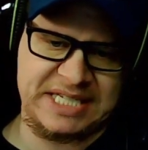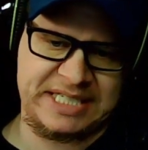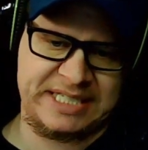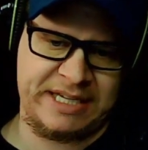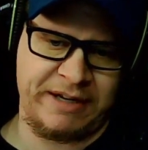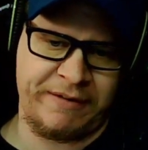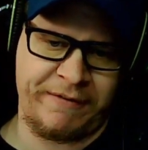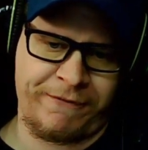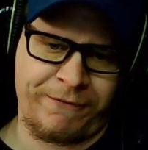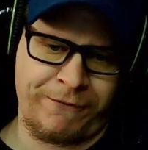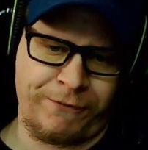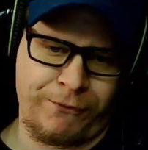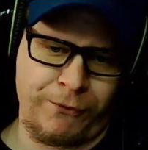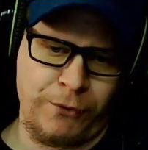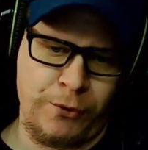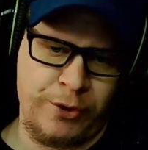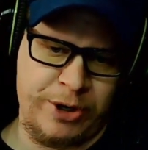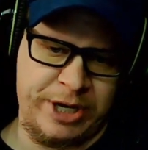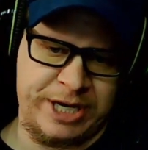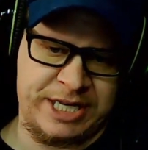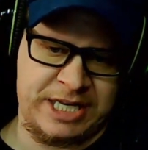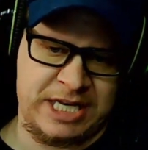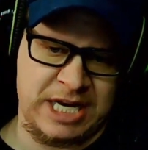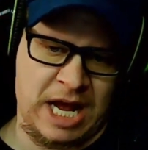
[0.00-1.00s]

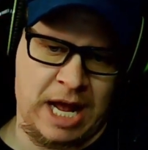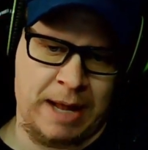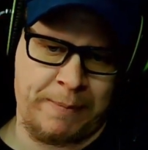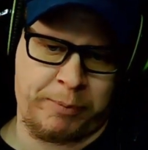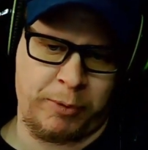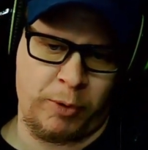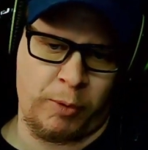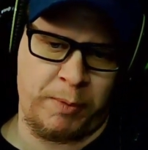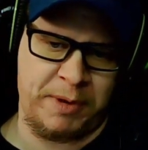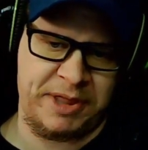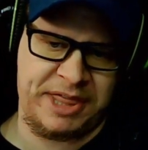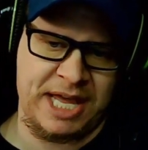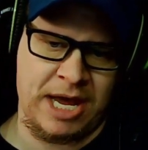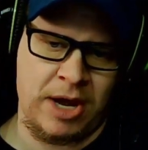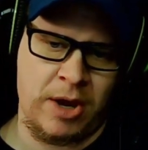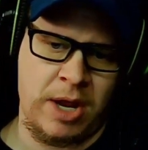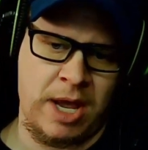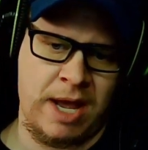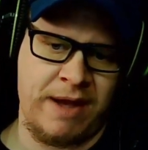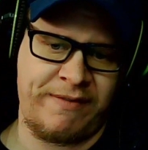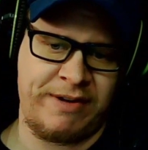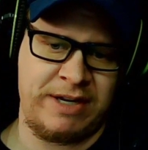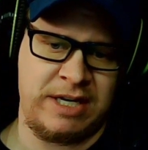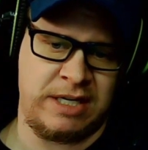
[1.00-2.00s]
fruity Doppel without
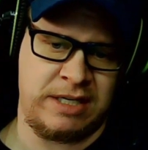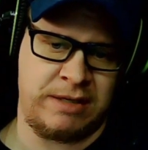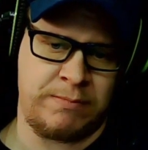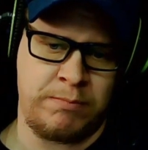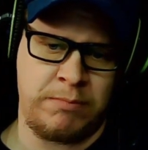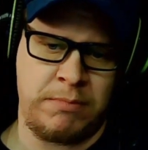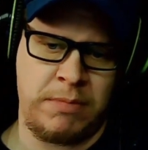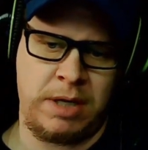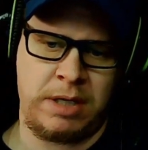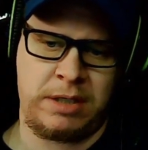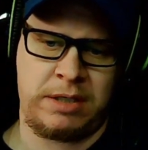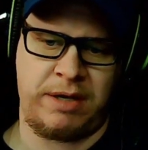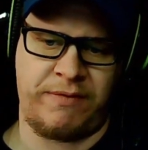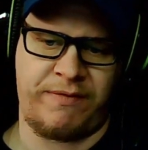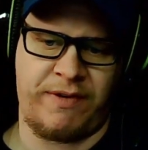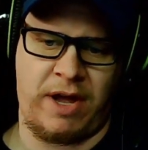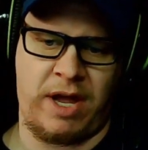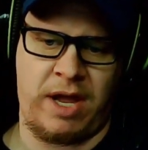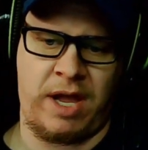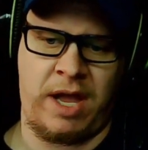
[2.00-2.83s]
having as much of a